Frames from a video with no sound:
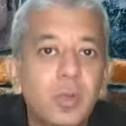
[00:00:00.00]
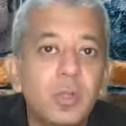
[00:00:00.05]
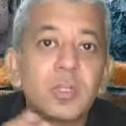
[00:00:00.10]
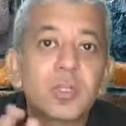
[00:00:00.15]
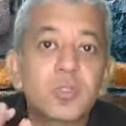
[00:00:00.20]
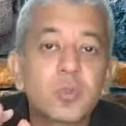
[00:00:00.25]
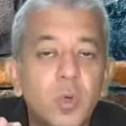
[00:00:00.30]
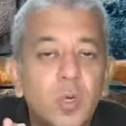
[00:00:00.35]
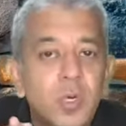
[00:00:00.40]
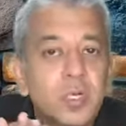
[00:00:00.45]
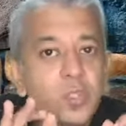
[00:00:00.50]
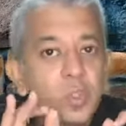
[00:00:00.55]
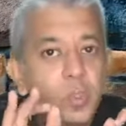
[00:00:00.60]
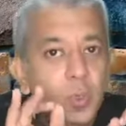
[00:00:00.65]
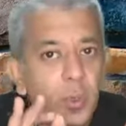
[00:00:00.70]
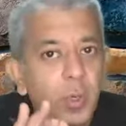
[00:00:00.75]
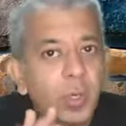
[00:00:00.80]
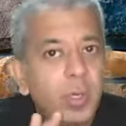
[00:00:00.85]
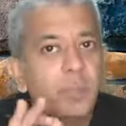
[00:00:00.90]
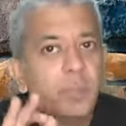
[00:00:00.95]
This is called as
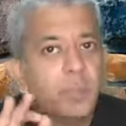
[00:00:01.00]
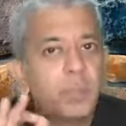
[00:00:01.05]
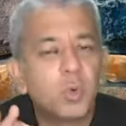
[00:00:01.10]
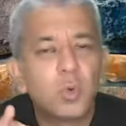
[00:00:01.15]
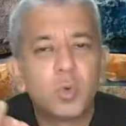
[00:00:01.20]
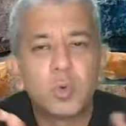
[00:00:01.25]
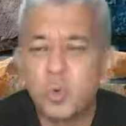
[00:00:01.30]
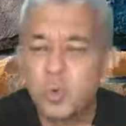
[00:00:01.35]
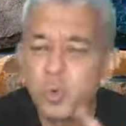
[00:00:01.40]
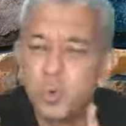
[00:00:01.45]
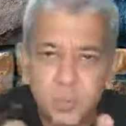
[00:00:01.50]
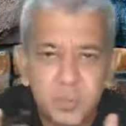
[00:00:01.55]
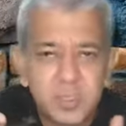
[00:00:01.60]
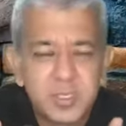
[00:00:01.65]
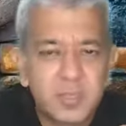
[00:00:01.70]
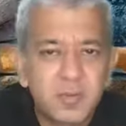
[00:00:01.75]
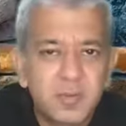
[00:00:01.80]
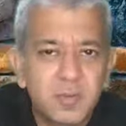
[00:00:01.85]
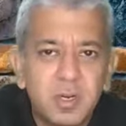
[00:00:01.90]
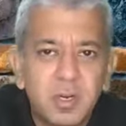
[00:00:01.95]
quid pro quo. You
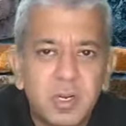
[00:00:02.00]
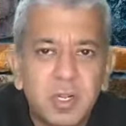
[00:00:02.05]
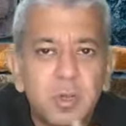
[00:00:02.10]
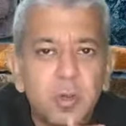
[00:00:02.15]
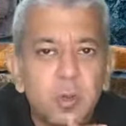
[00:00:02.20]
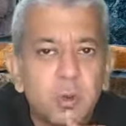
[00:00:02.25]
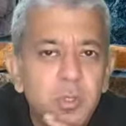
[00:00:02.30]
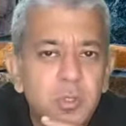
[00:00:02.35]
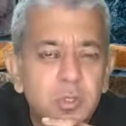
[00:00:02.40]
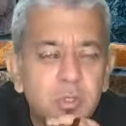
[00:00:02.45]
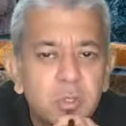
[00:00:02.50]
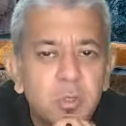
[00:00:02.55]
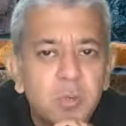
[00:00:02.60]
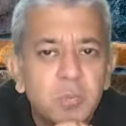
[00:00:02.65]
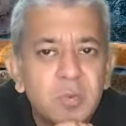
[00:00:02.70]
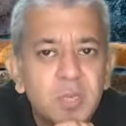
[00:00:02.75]
must have learnt in law also.